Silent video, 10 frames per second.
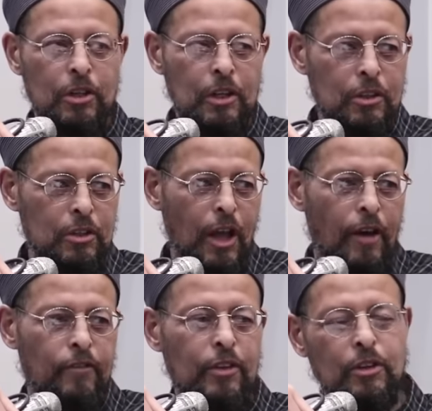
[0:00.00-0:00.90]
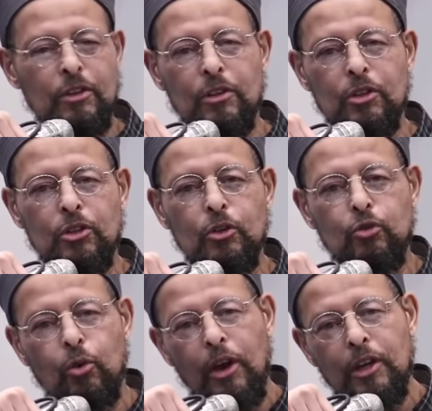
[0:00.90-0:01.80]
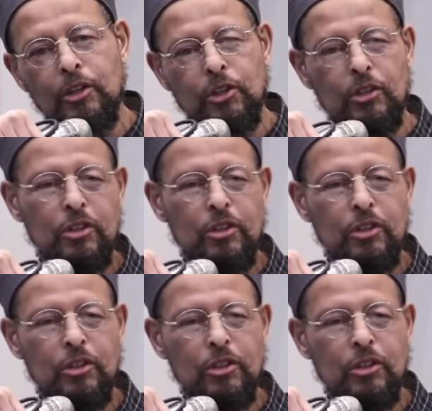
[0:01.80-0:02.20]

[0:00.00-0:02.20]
East Africans, Central Asians,